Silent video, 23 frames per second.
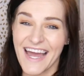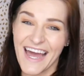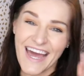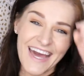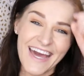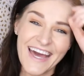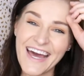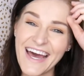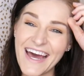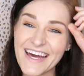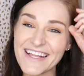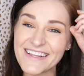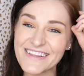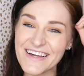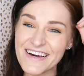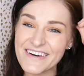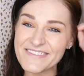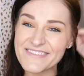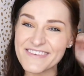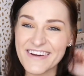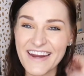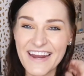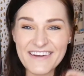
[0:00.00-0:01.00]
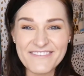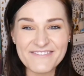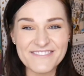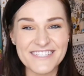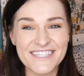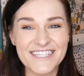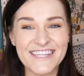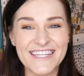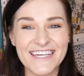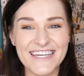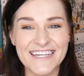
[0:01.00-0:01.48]
I love
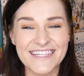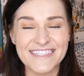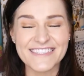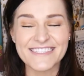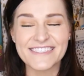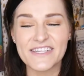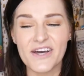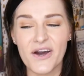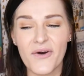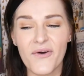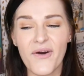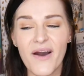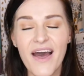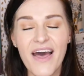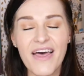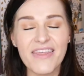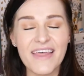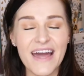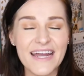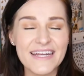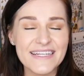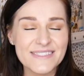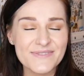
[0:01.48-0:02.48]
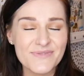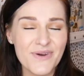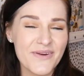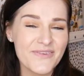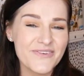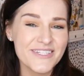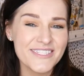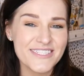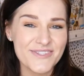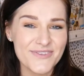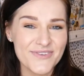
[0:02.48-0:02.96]
crafting things. So that is what
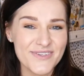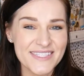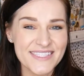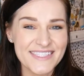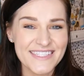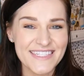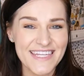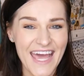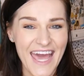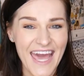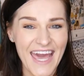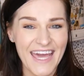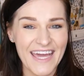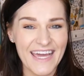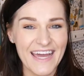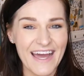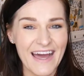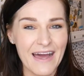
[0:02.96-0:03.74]
we're doing today.